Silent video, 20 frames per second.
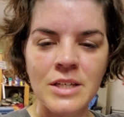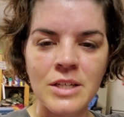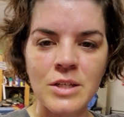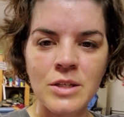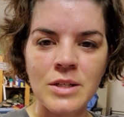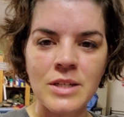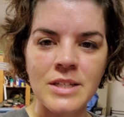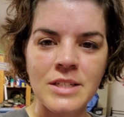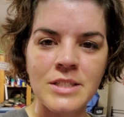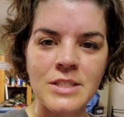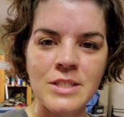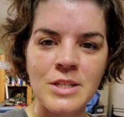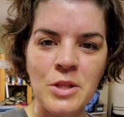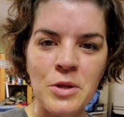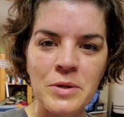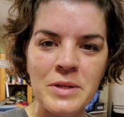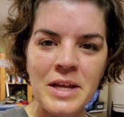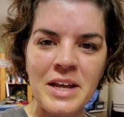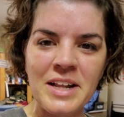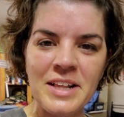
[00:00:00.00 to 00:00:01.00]
you need to slow
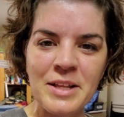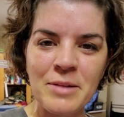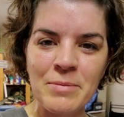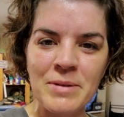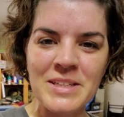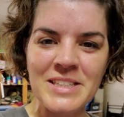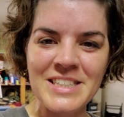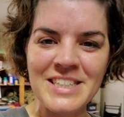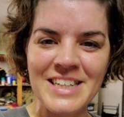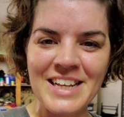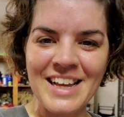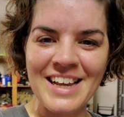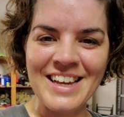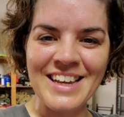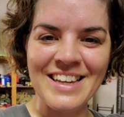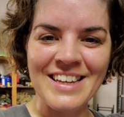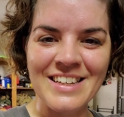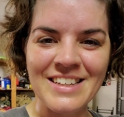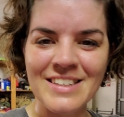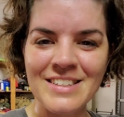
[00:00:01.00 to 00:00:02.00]
down a little bit
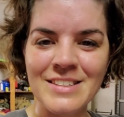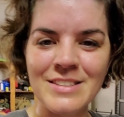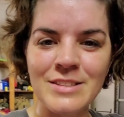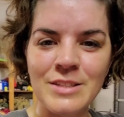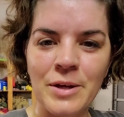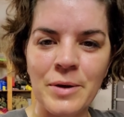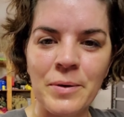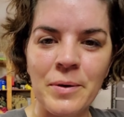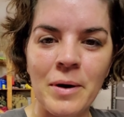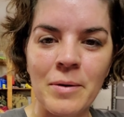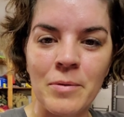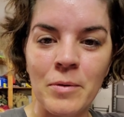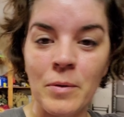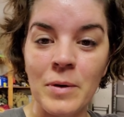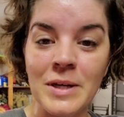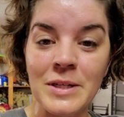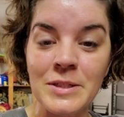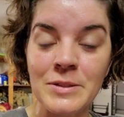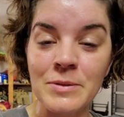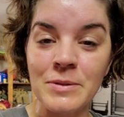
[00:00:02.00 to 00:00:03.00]
today. So I'm
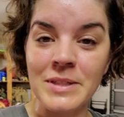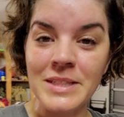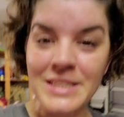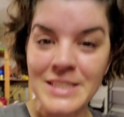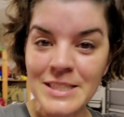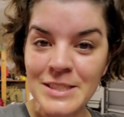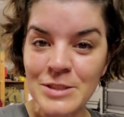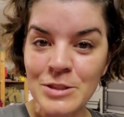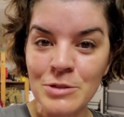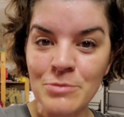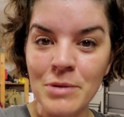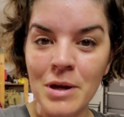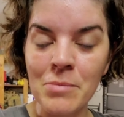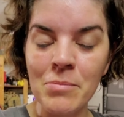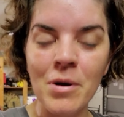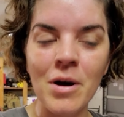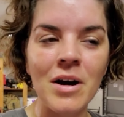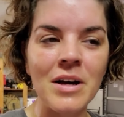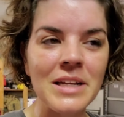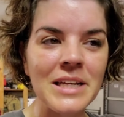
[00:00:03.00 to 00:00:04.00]
going to listen to my
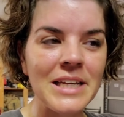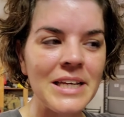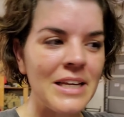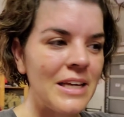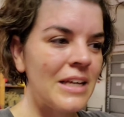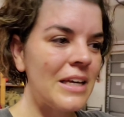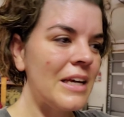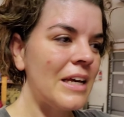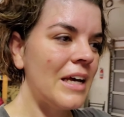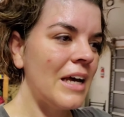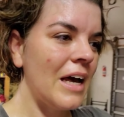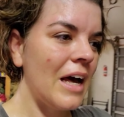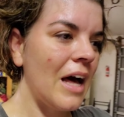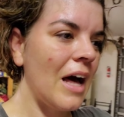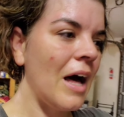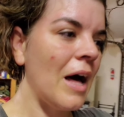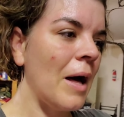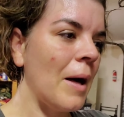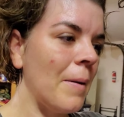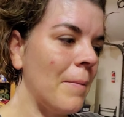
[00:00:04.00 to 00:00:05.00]
body.
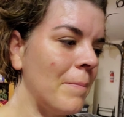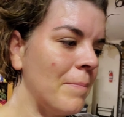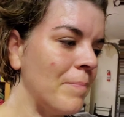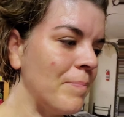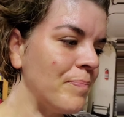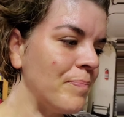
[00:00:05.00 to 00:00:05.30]
Let